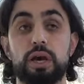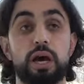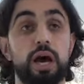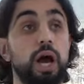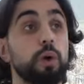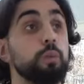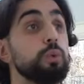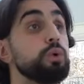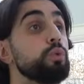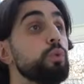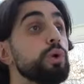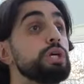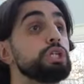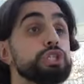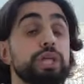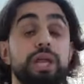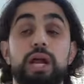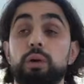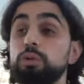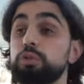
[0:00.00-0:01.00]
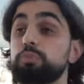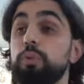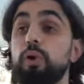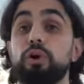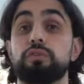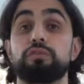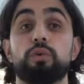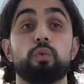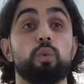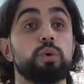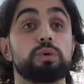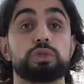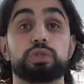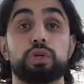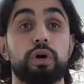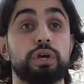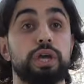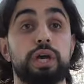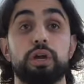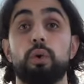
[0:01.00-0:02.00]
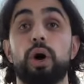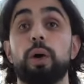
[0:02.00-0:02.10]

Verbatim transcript: I would wish that I was part of the Warsaw Ghetto